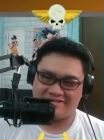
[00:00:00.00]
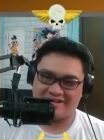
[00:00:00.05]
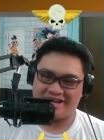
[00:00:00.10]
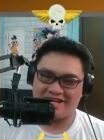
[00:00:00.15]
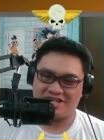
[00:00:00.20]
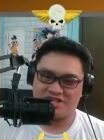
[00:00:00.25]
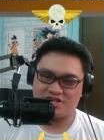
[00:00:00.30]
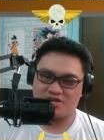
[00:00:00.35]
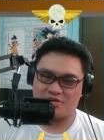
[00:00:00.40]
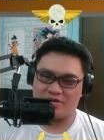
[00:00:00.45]

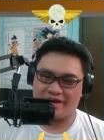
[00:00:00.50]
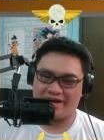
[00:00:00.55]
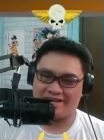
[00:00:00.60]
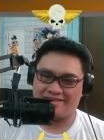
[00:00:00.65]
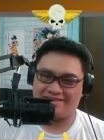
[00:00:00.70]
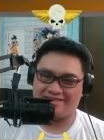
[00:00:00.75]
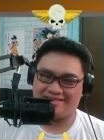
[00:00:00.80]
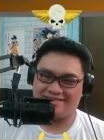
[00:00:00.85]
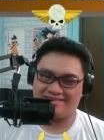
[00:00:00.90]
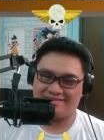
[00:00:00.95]
Rage
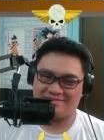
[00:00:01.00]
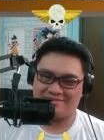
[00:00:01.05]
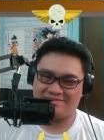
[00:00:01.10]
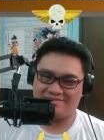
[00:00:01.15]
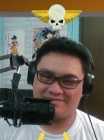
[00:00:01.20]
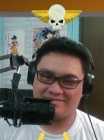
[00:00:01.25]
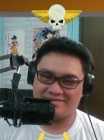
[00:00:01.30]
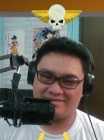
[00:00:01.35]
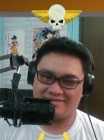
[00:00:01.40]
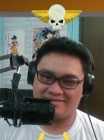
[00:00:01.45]
quit. I
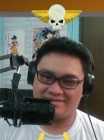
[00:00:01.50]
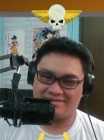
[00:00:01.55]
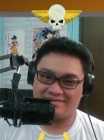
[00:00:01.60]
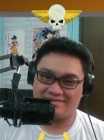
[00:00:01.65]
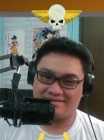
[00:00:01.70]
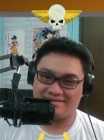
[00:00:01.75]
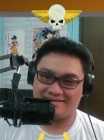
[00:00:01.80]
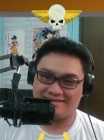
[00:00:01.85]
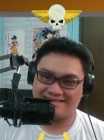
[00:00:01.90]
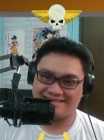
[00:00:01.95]

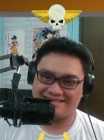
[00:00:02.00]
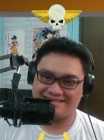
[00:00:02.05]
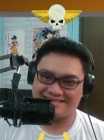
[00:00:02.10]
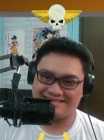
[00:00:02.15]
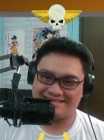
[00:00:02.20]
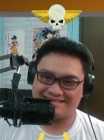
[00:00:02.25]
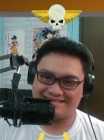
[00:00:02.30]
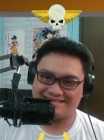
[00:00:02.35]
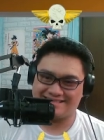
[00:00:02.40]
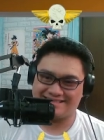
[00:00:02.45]
hate
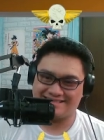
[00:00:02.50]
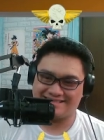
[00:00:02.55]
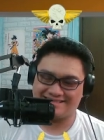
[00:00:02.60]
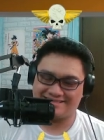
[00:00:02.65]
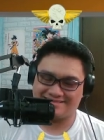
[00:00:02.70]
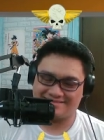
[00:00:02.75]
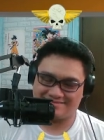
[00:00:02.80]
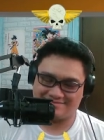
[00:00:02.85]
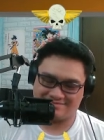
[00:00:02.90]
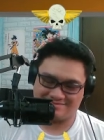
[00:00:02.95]
this
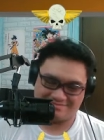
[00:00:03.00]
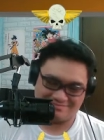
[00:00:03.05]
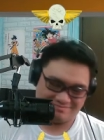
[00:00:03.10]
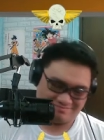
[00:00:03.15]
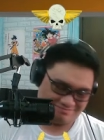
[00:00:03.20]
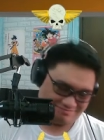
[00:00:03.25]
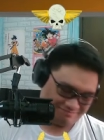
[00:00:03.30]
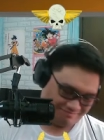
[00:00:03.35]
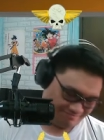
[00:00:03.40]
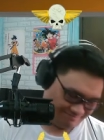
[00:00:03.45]
fucking
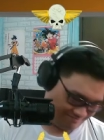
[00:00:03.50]
game